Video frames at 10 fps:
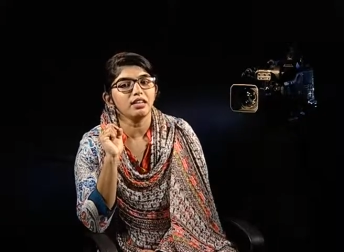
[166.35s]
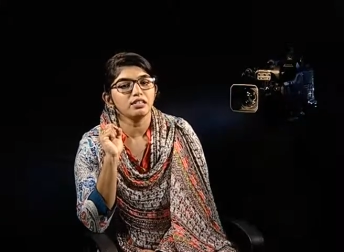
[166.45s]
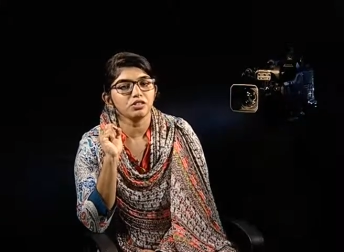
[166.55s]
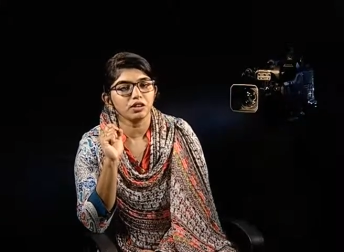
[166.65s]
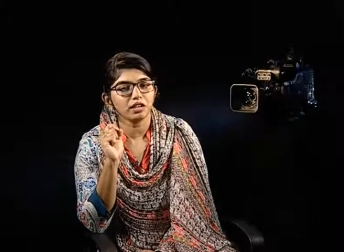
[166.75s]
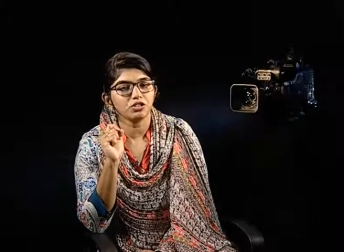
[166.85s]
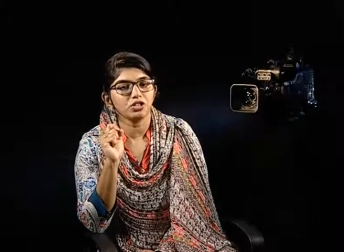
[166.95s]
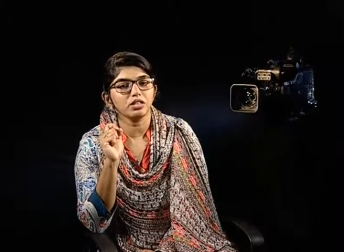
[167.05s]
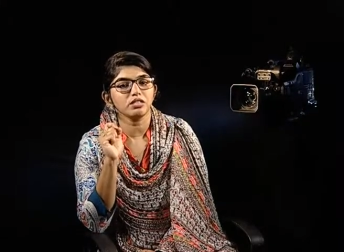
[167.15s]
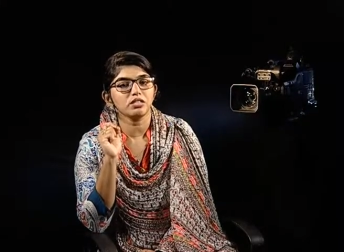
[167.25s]

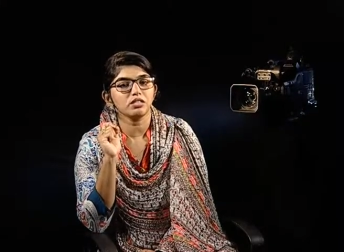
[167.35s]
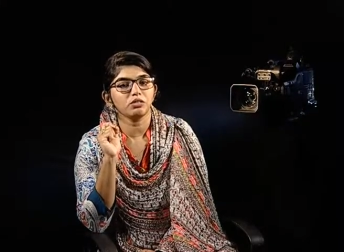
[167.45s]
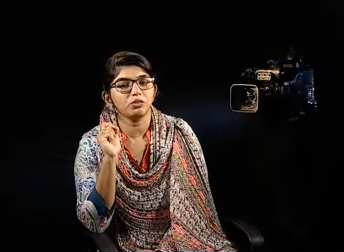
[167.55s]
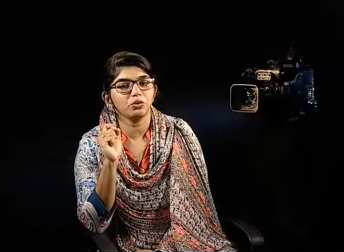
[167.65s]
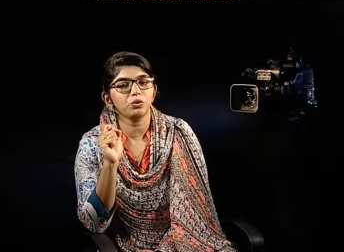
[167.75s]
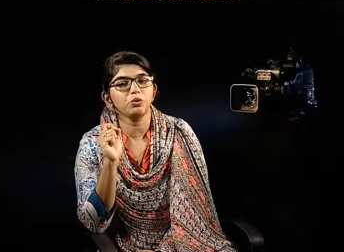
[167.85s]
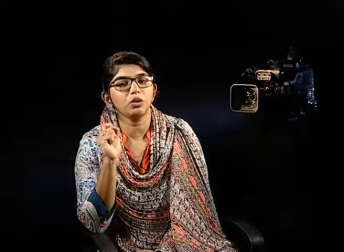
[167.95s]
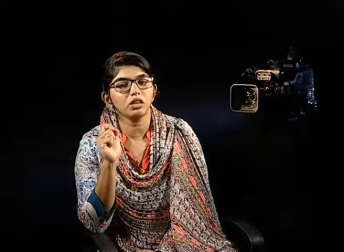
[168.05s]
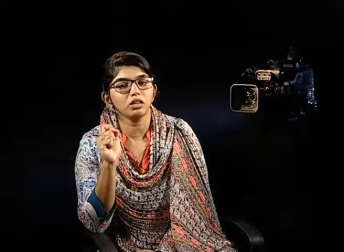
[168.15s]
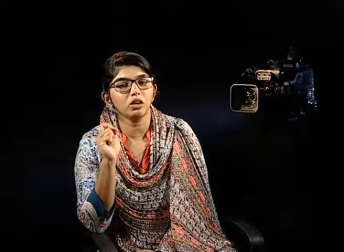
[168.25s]
structures through
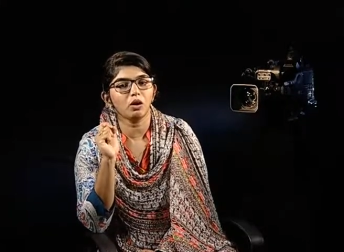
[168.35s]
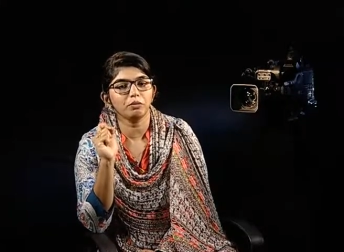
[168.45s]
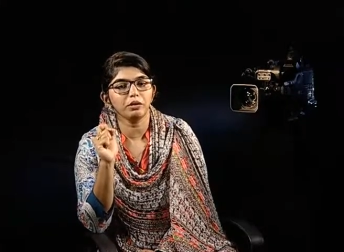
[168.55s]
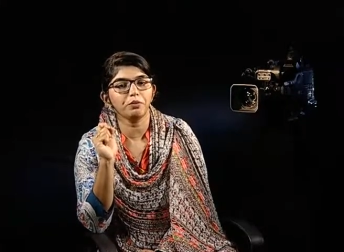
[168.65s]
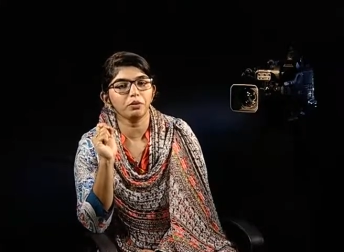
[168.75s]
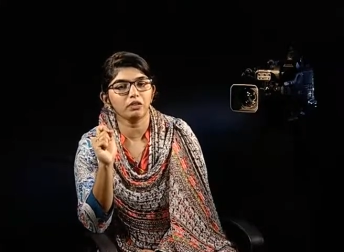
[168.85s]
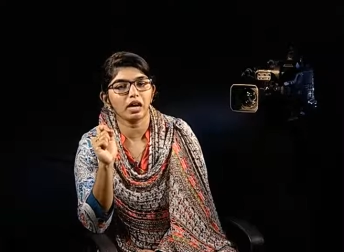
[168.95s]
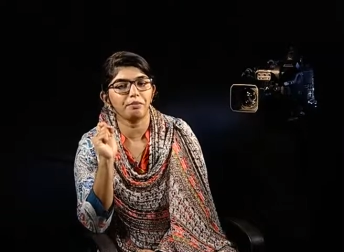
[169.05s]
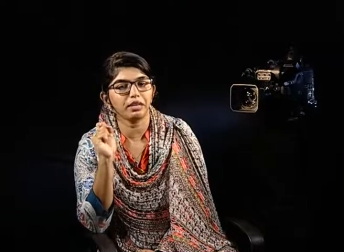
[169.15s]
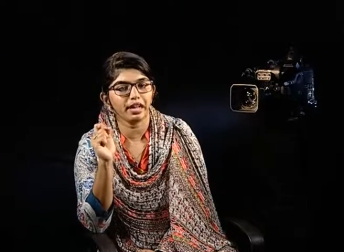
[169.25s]
a common
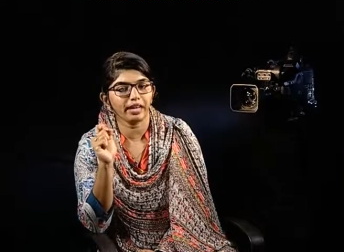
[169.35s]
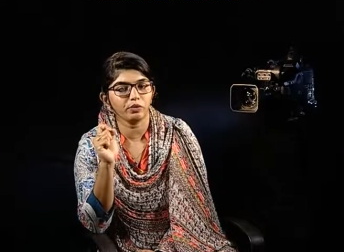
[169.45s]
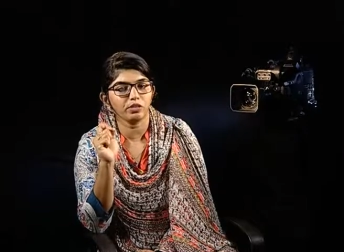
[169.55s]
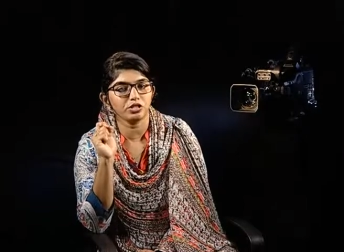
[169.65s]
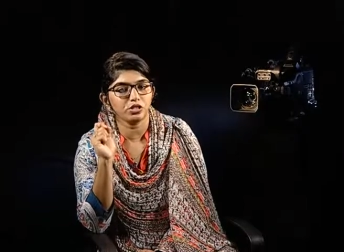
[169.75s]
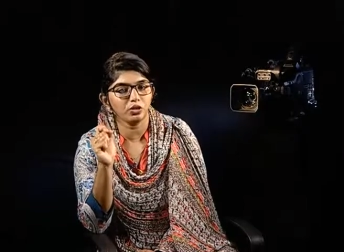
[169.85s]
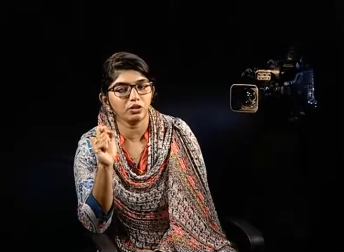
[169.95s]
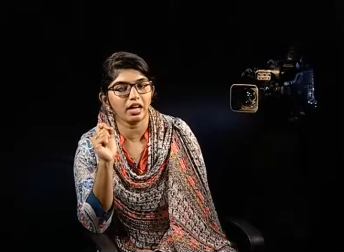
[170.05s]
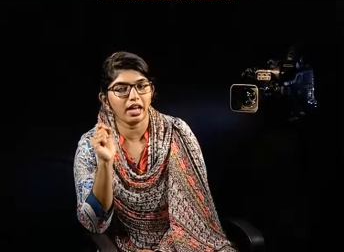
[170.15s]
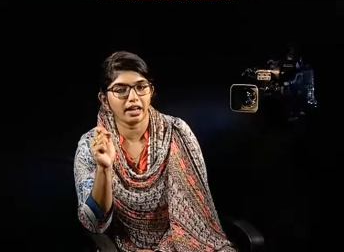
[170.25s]
programming language
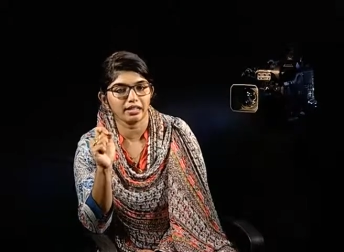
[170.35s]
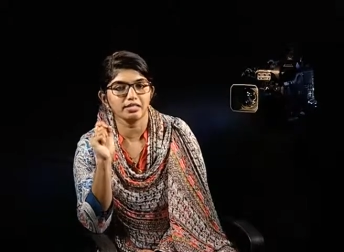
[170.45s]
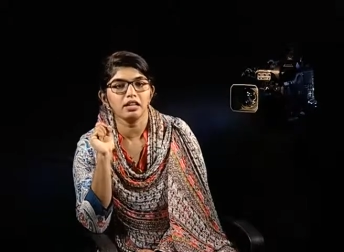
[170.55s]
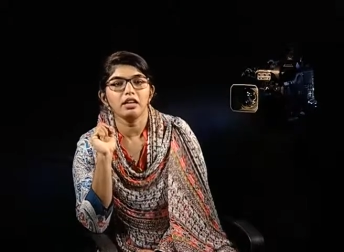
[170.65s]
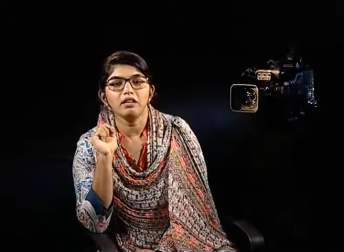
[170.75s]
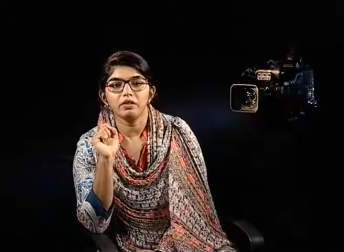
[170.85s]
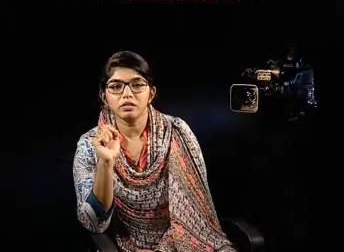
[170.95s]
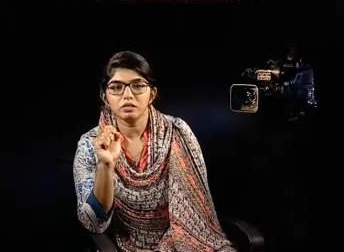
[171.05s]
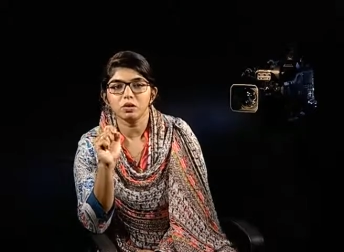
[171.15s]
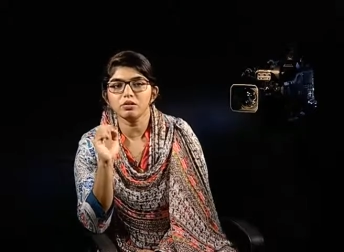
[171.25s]
known as
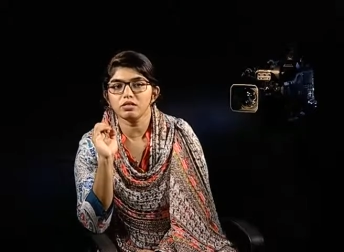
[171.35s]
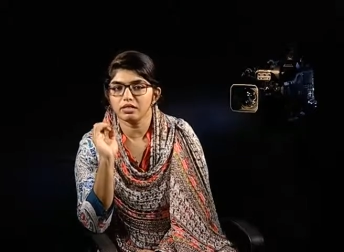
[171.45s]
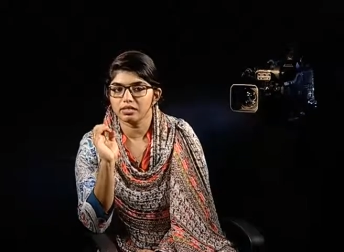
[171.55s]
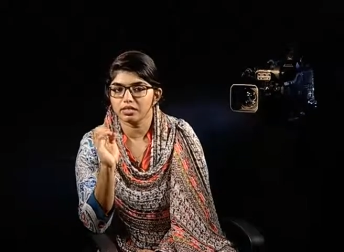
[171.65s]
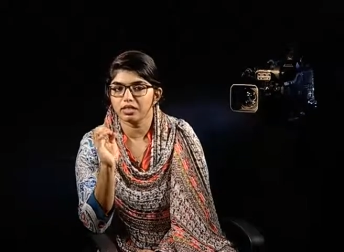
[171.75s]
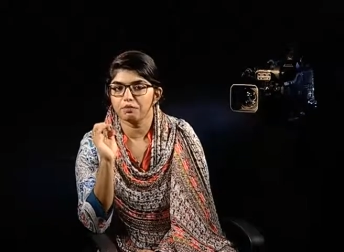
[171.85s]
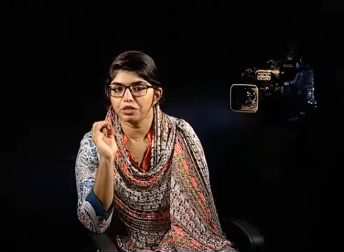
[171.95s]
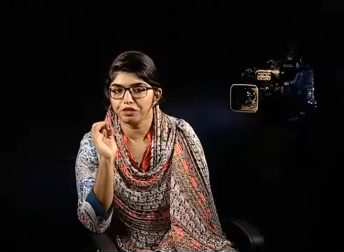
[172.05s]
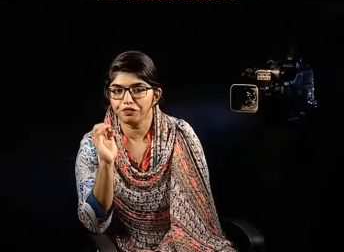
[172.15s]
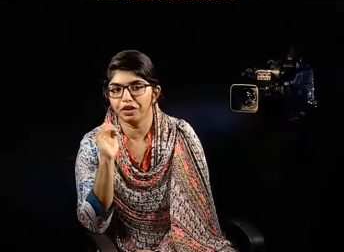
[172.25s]
Resource
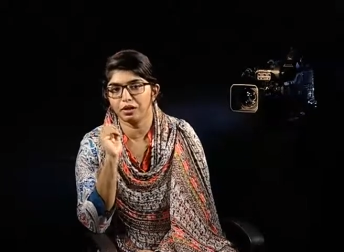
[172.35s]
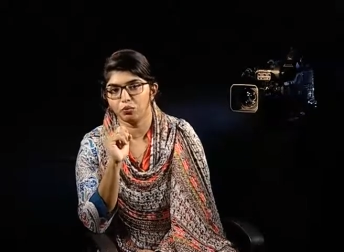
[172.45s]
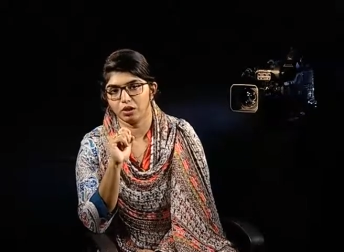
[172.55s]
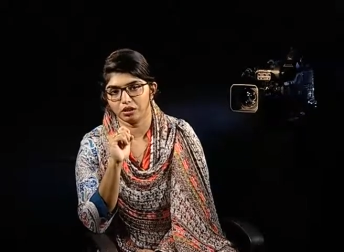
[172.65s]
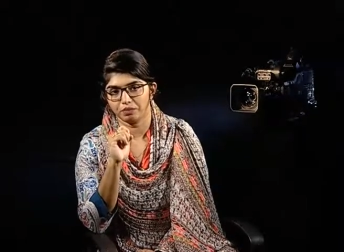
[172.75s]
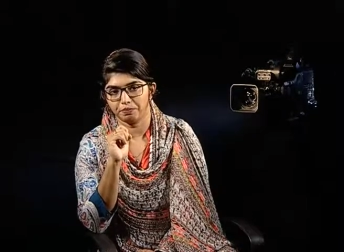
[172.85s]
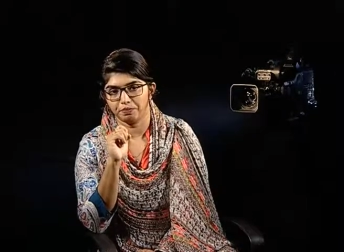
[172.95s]
Description Framework.